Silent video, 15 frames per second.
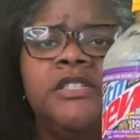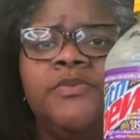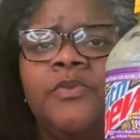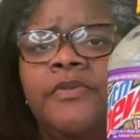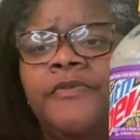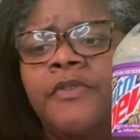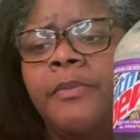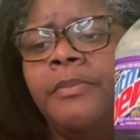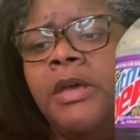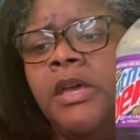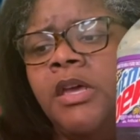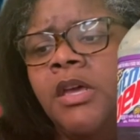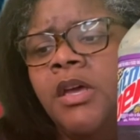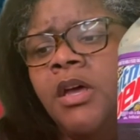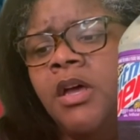one for
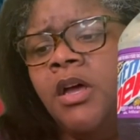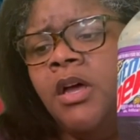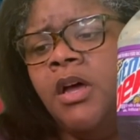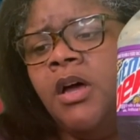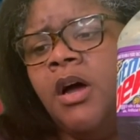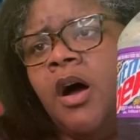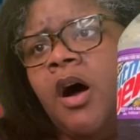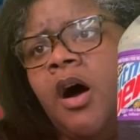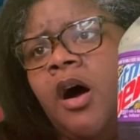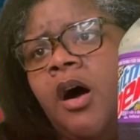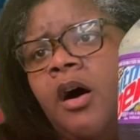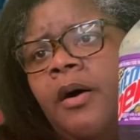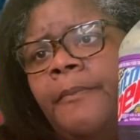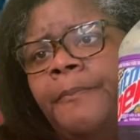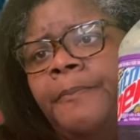me
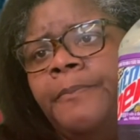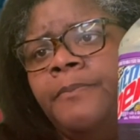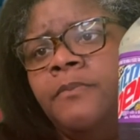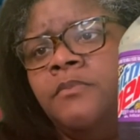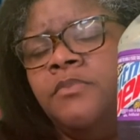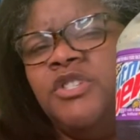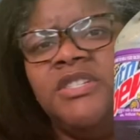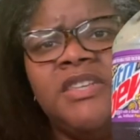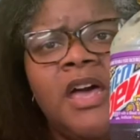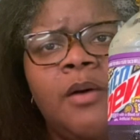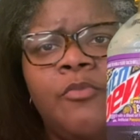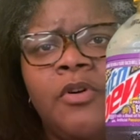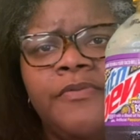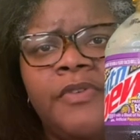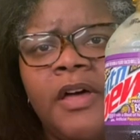just had
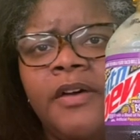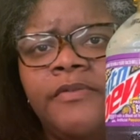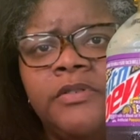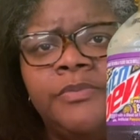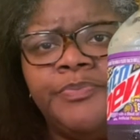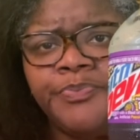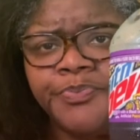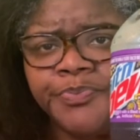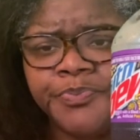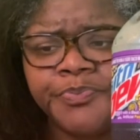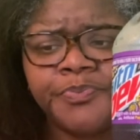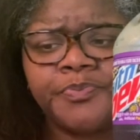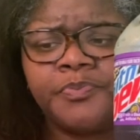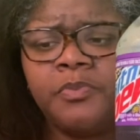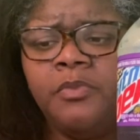more flavor.
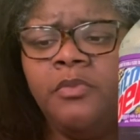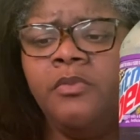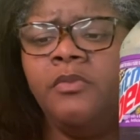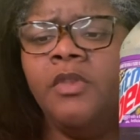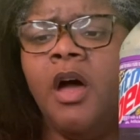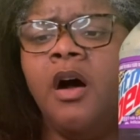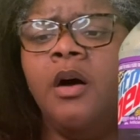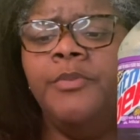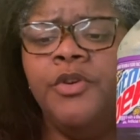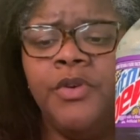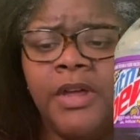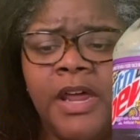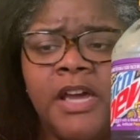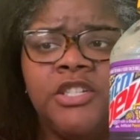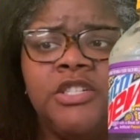You
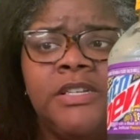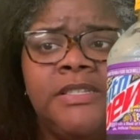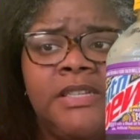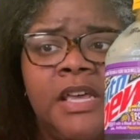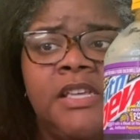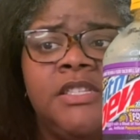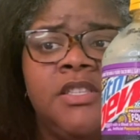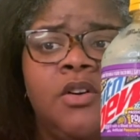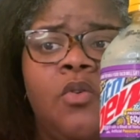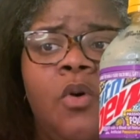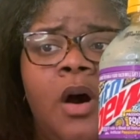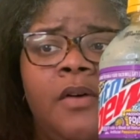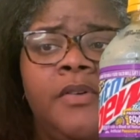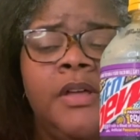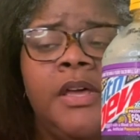could actually taste the
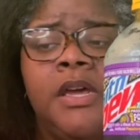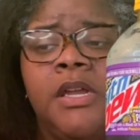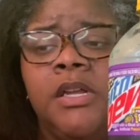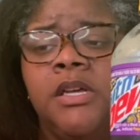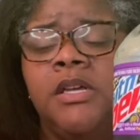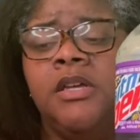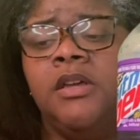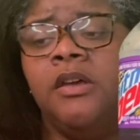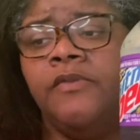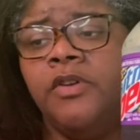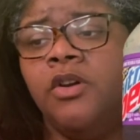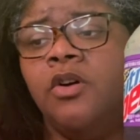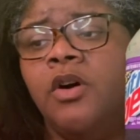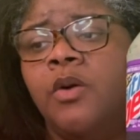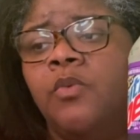guava in it, even
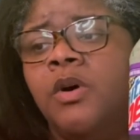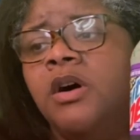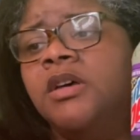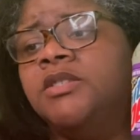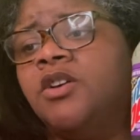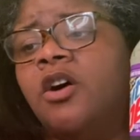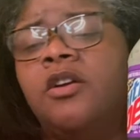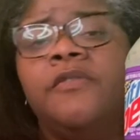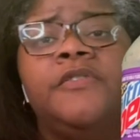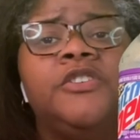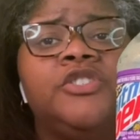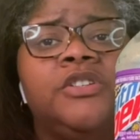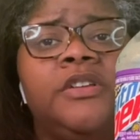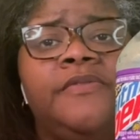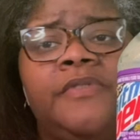though it was
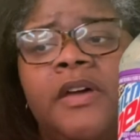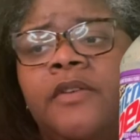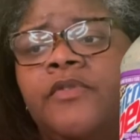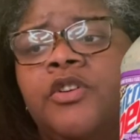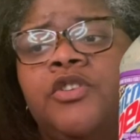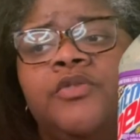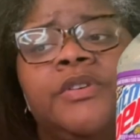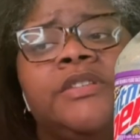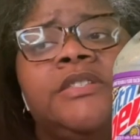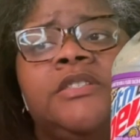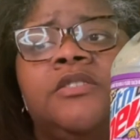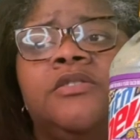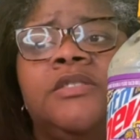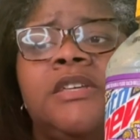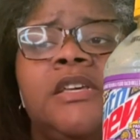artificially flavored. You can
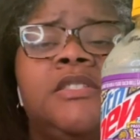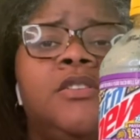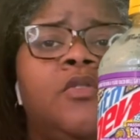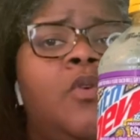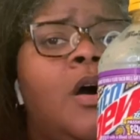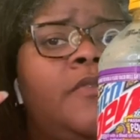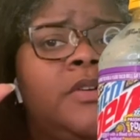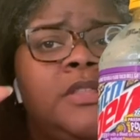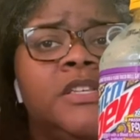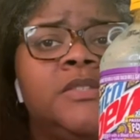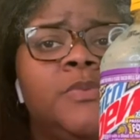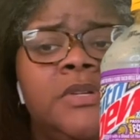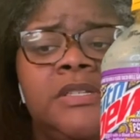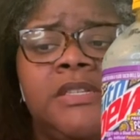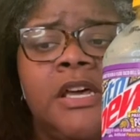still taste the guava. This
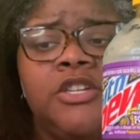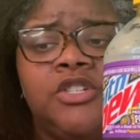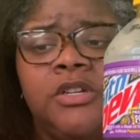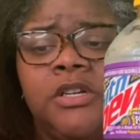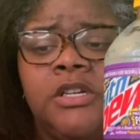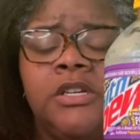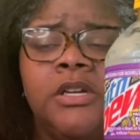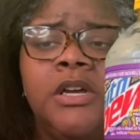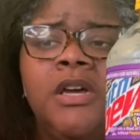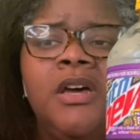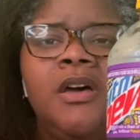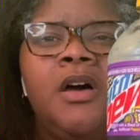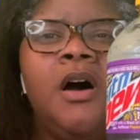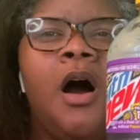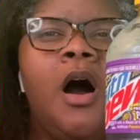one is actually good.
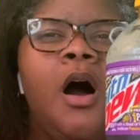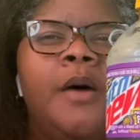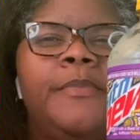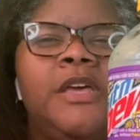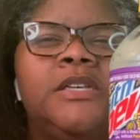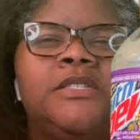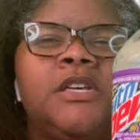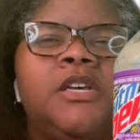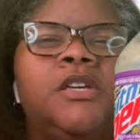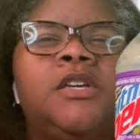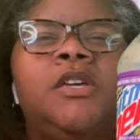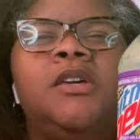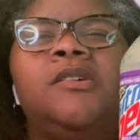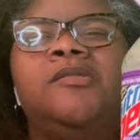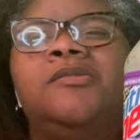Is it
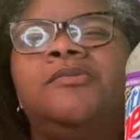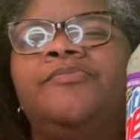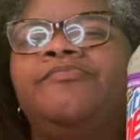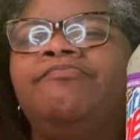cute?